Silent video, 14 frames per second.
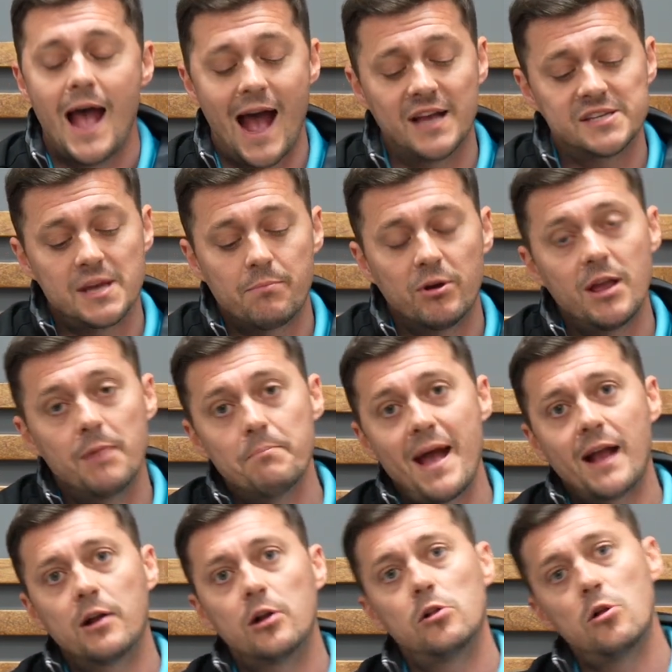As I bring it
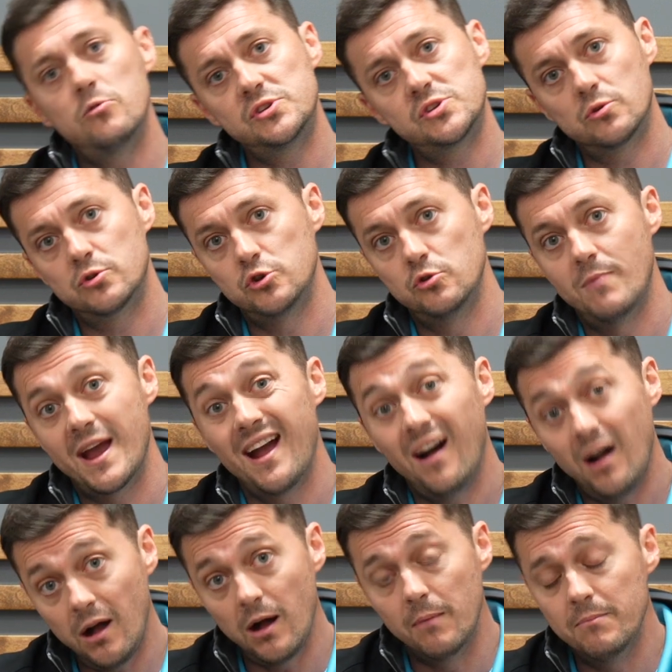back closer to my
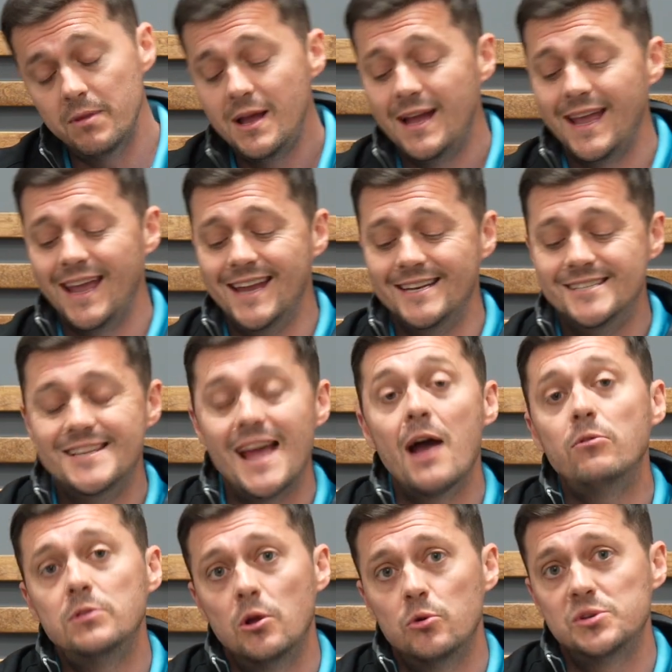hub, it
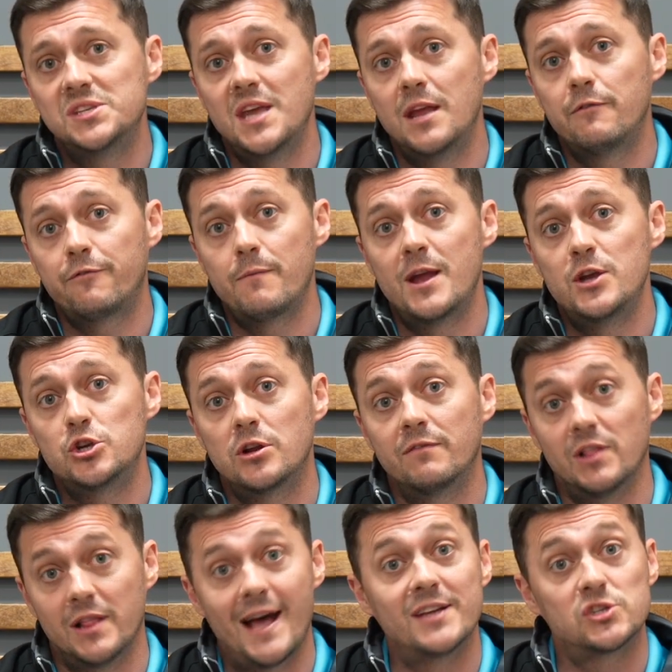downloads the information of
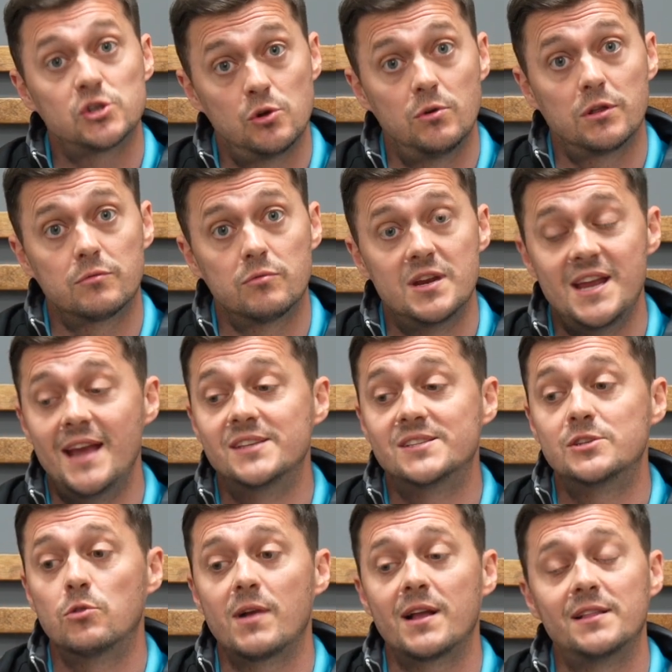the last 2 to 3 days
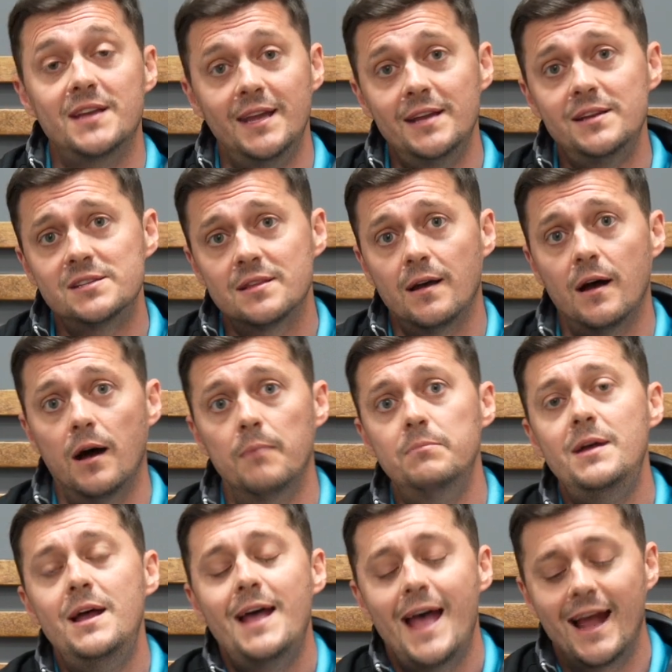directly into the hub
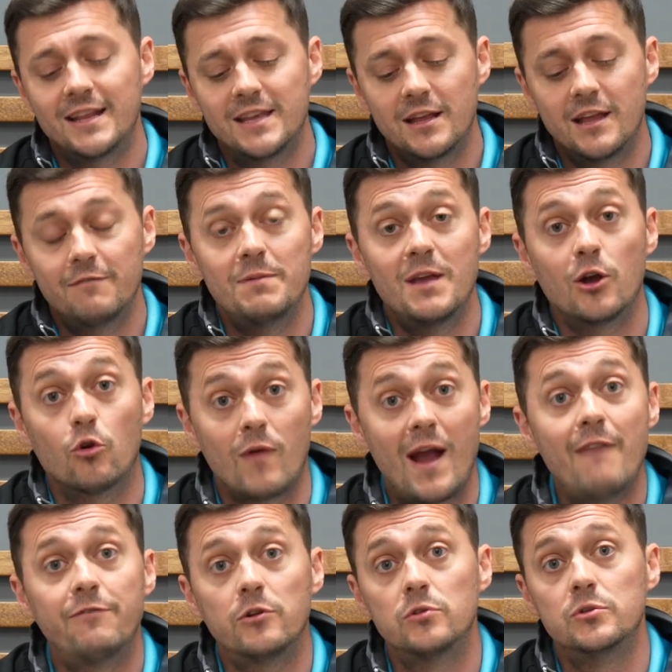and can give me a
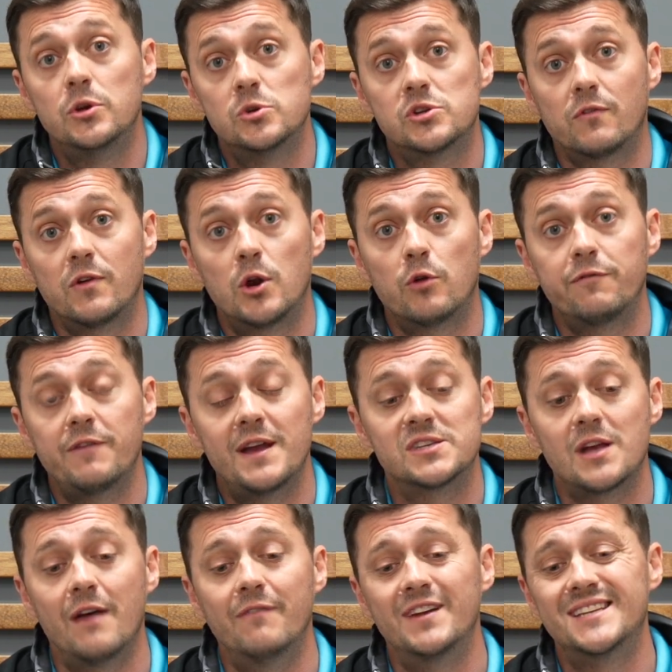graphical user
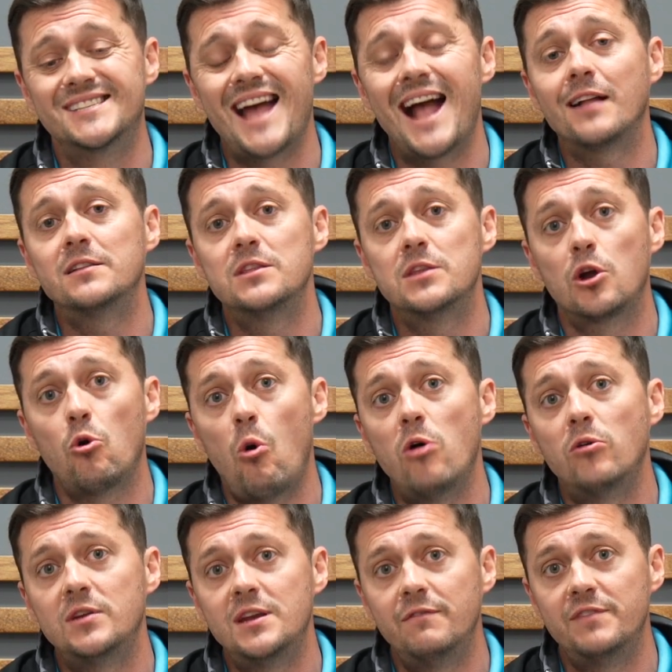interface of exactly the
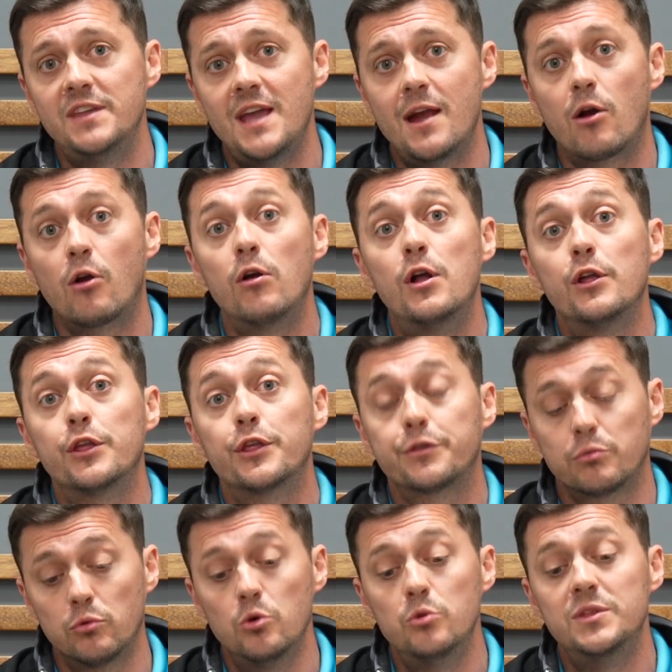quality of the air
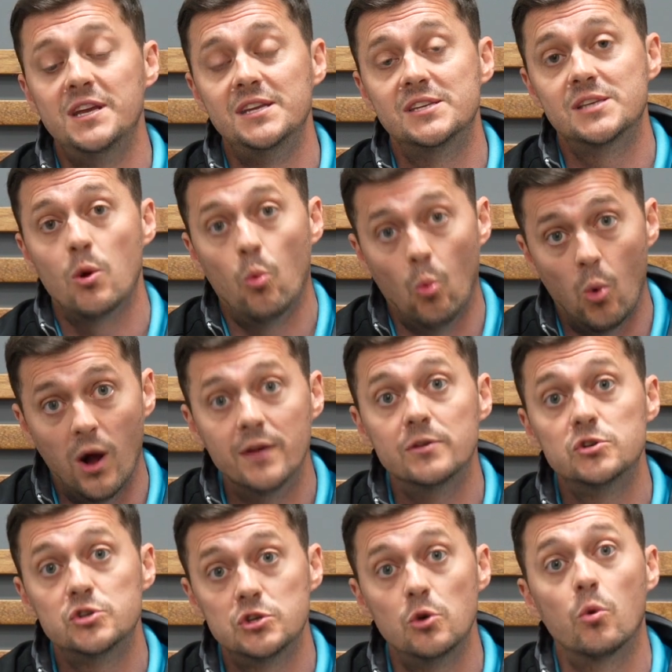through these
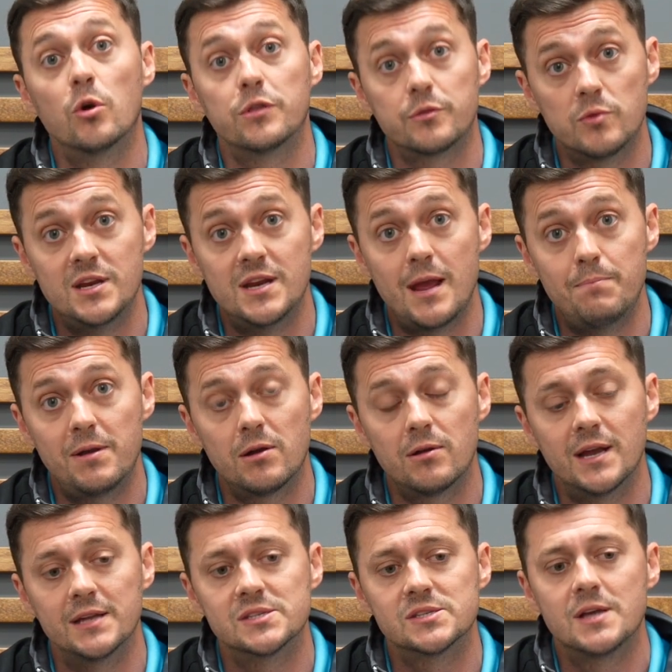1, 2, or 3-day
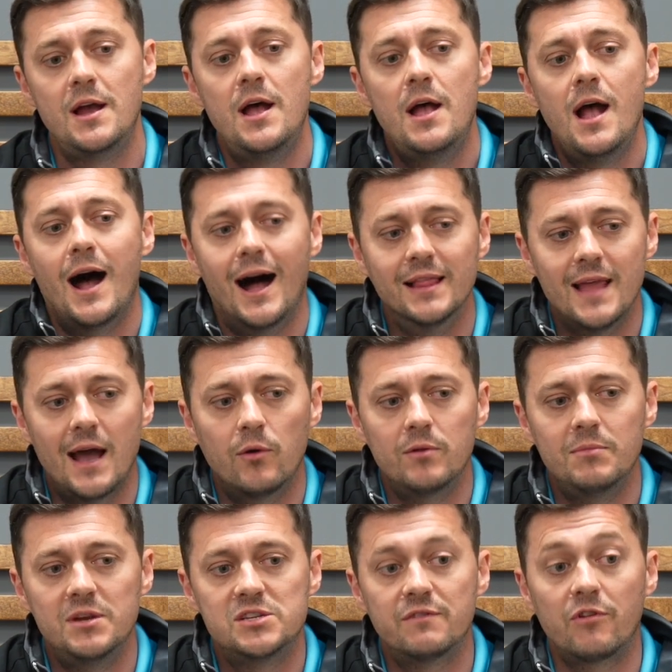periods, allowing
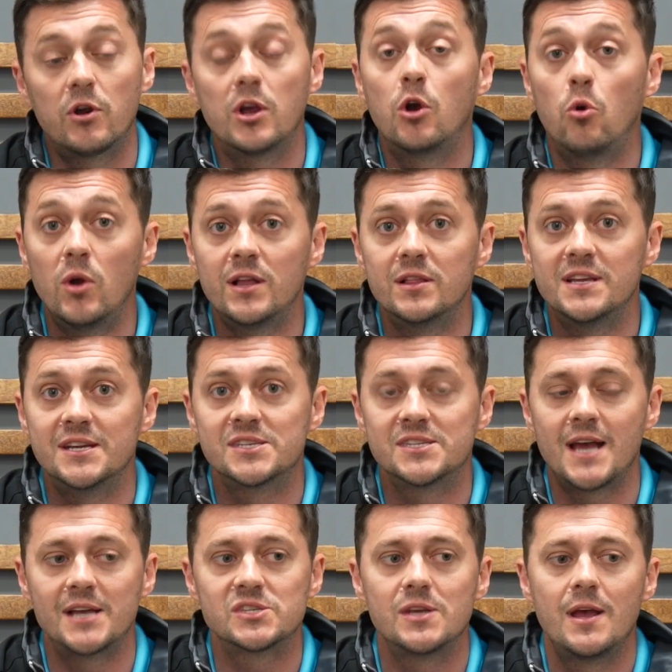me to very quickly
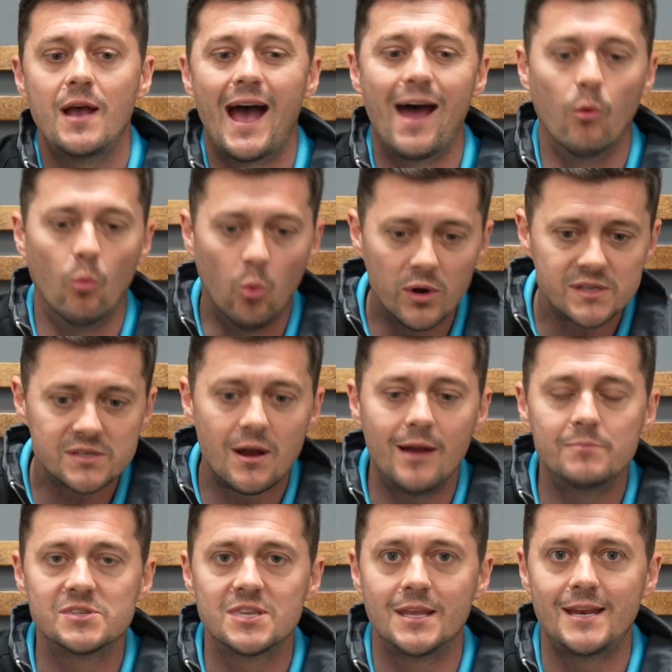assess at what
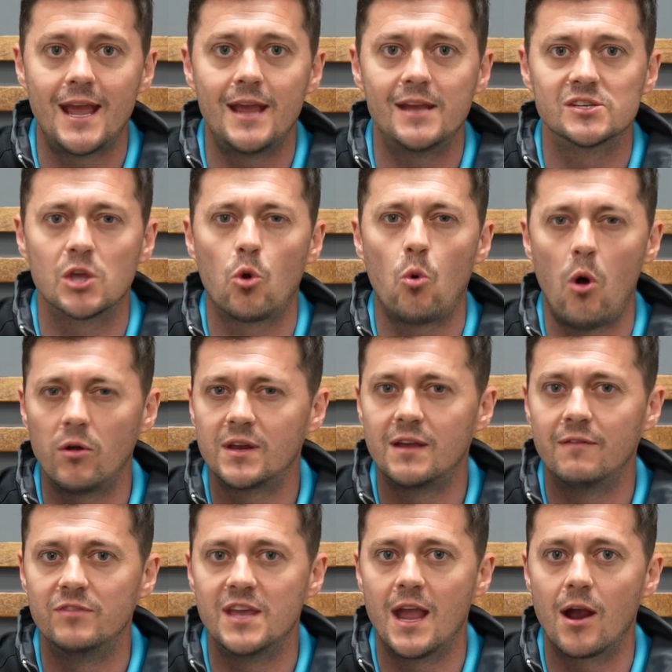times of the day is the quality
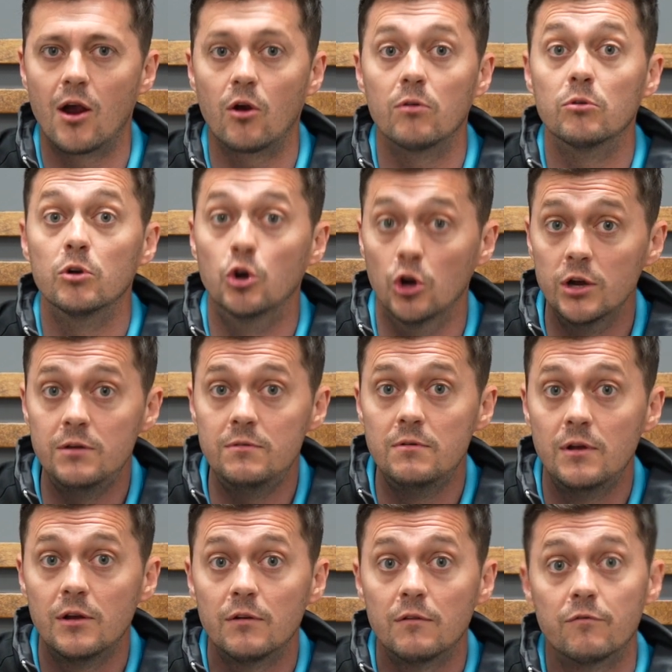of the air good
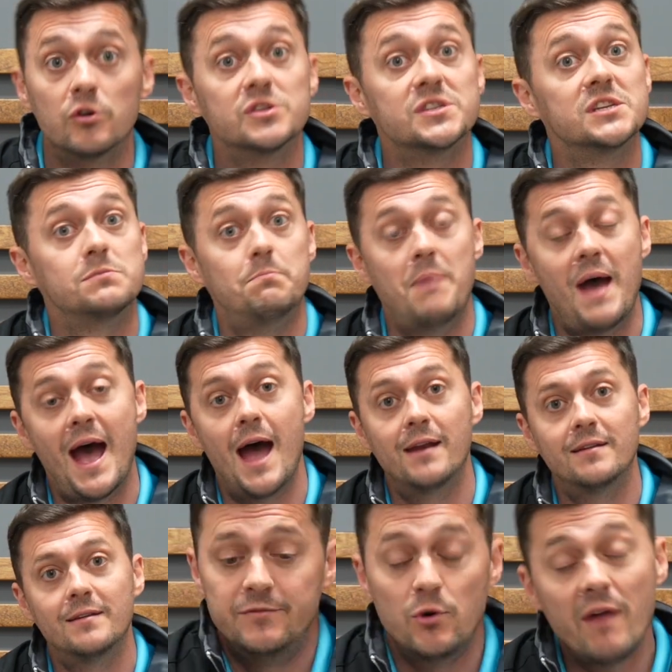versus
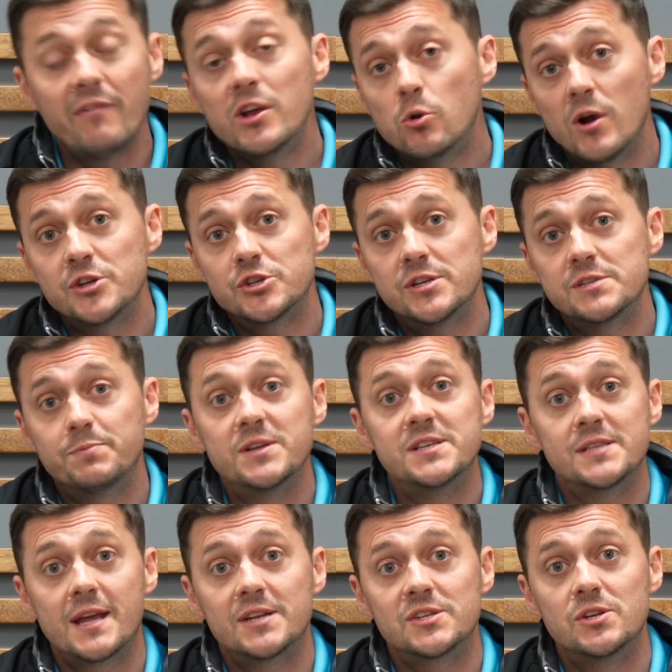bad. If you have any questions, please
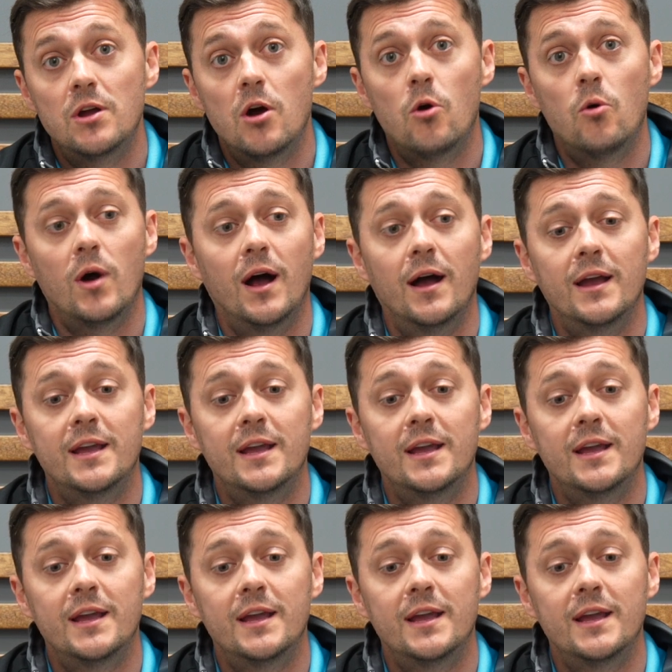let us know.